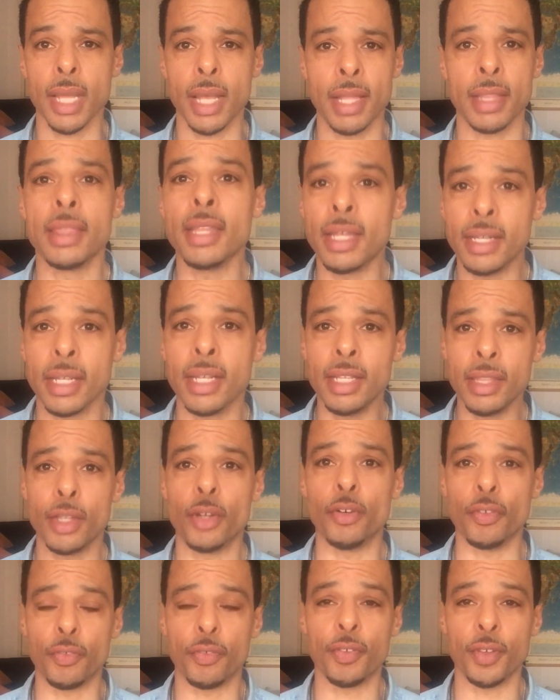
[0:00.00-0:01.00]
And then in
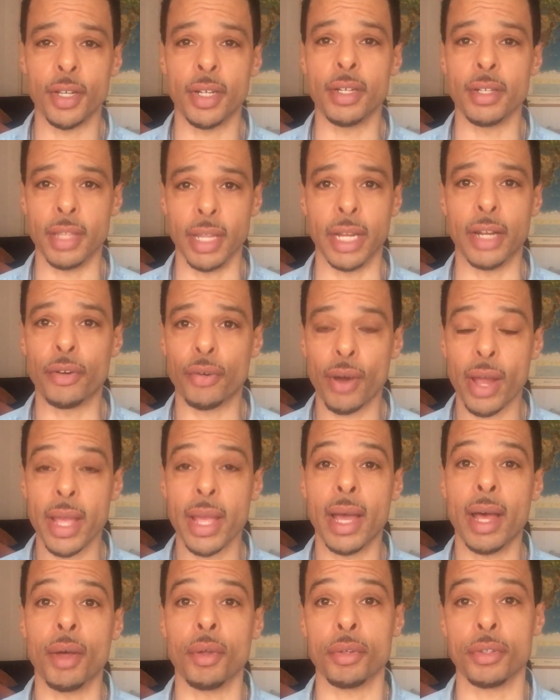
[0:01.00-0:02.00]
their fear, they cry
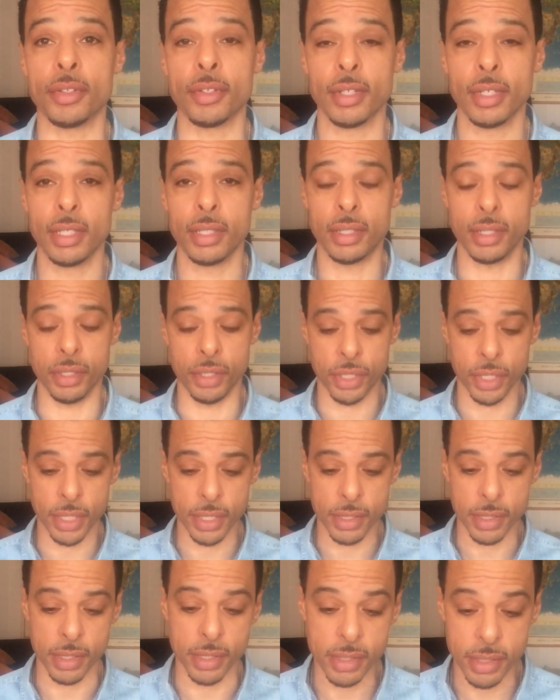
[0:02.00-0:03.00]
out to
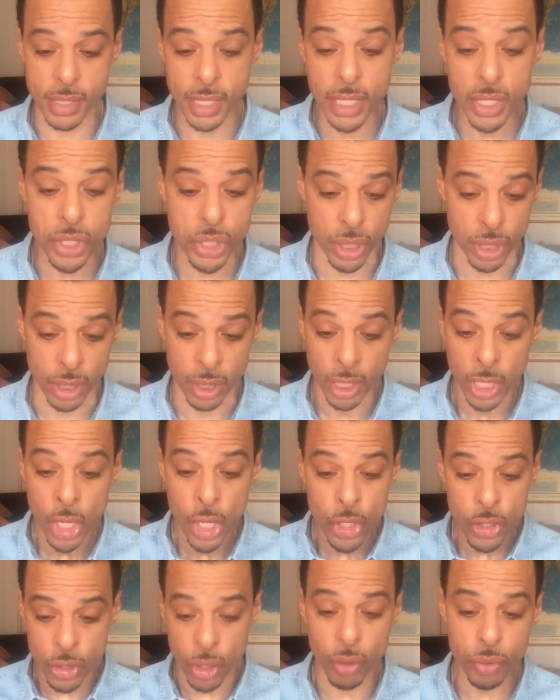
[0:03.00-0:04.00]
Jesus, Teacher,
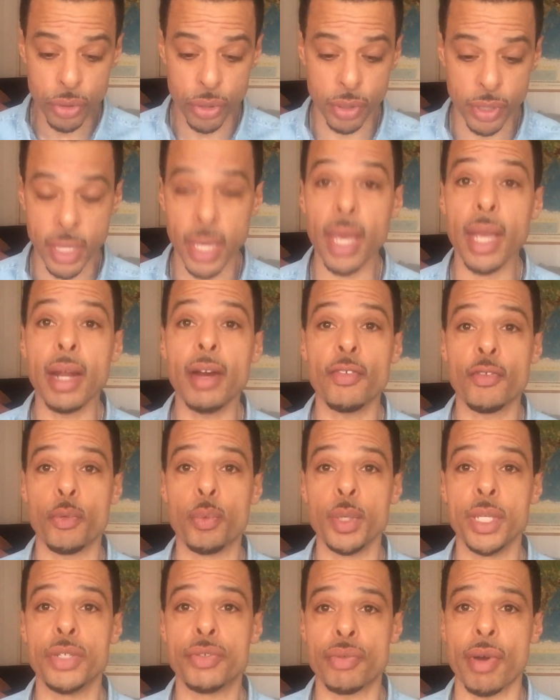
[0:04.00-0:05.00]
don't you care if
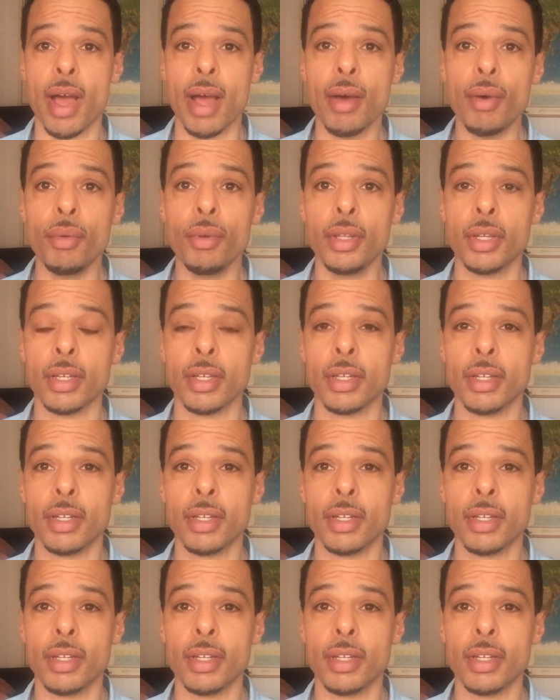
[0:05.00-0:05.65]
we drown?